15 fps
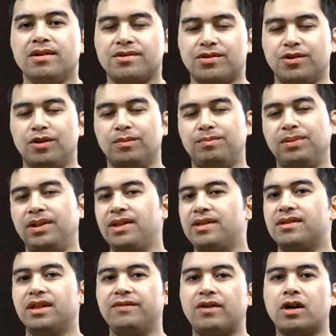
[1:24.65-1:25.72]
So
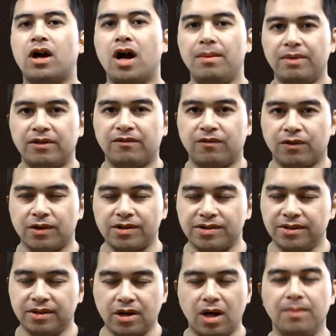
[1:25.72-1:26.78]
please leave a comment for
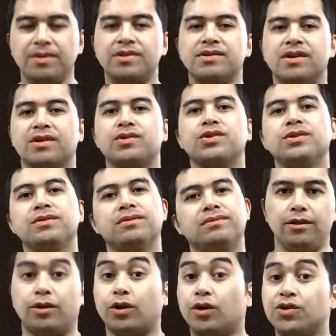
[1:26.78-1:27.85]
us in the comments section.
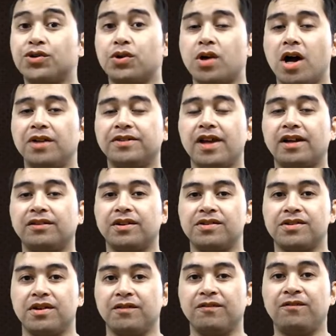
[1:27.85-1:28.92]
You can also contact
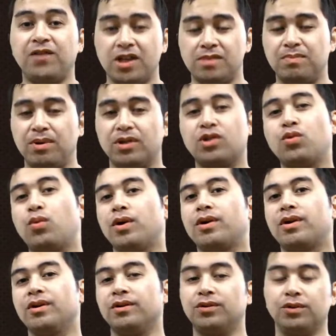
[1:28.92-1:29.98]
us on Facebook,
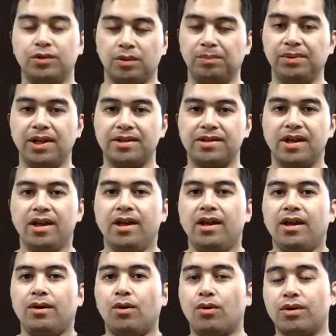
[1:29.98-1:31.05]
Twitter, and Google+,
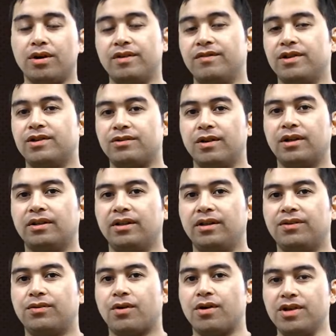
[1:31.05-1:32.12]
or even
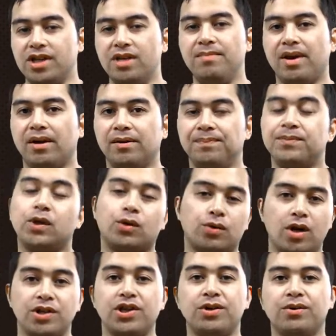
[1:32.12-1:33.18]
directly through our email,
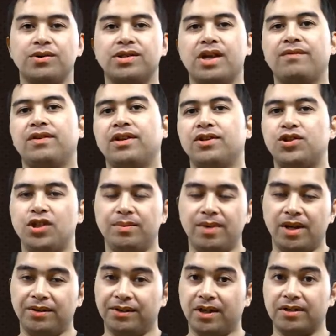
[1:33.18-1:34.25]

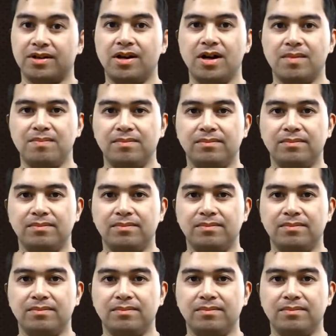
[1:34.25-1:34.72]
garagehero7@gmail.com.